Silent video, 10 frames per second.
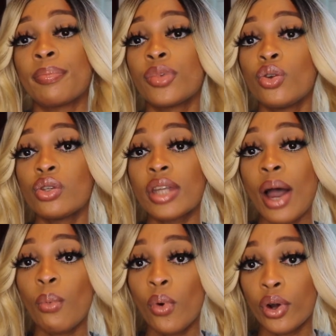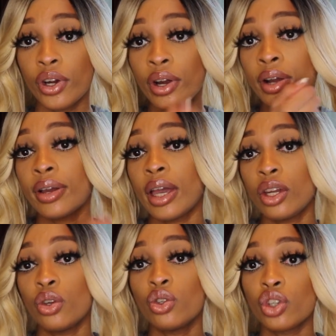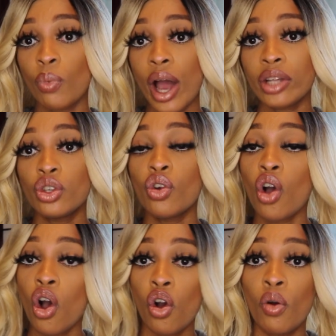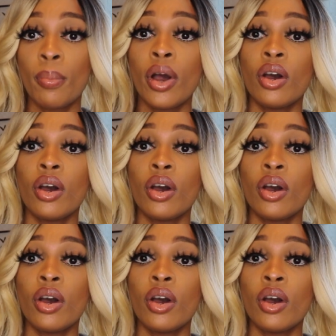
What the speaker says: use that water and use your Y2 comb